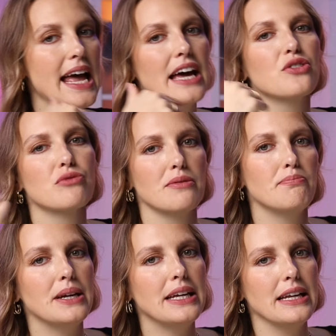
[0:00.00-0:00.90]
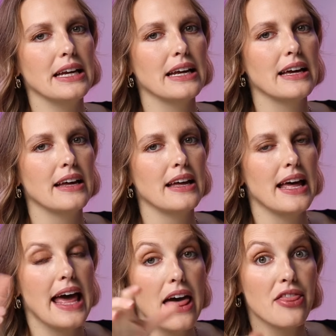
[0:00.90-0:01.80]
and repeating.
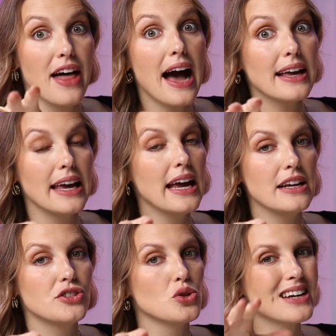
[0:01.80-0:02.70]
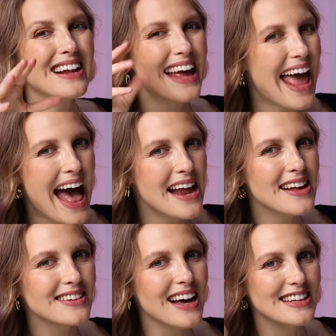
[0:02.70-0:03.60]
In that case, you're not
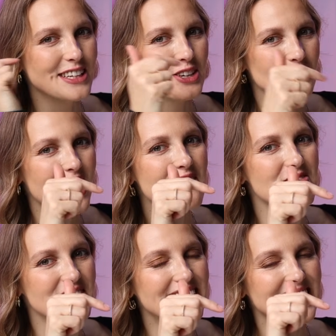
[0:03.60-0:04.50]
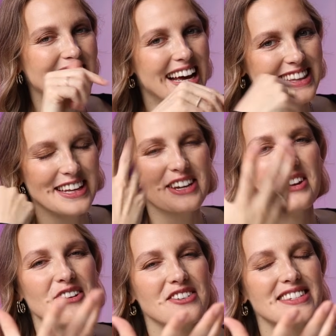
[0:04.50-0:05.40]
analyzing, you're not reading and
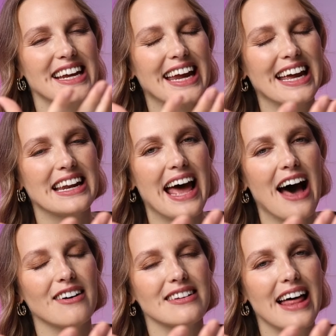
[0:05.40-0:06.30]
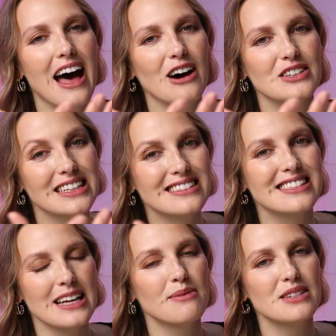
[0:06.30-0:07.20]
then, saying it out loud, because
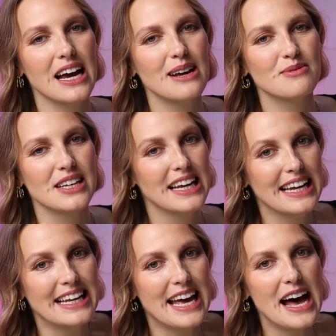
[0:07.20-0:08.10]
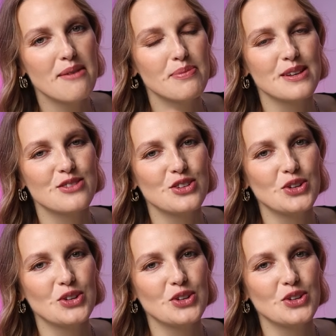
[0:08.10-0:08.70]
sometimes it happens.